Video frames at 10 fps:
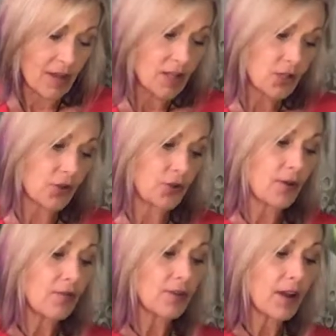So your
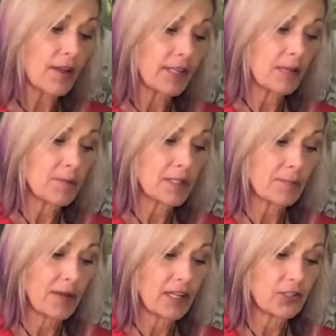overall theme is the
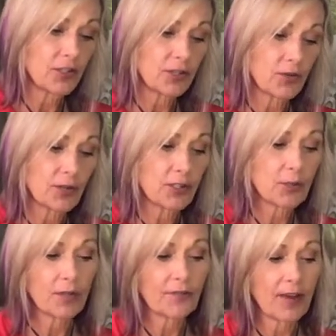Page of Swords
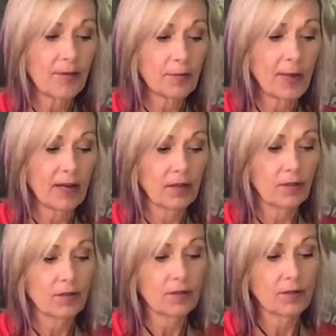with the 5 of
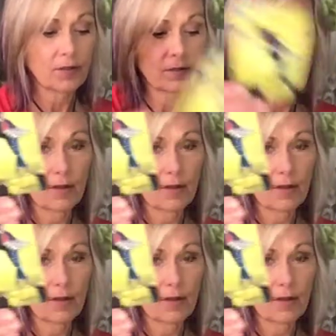Pentacles.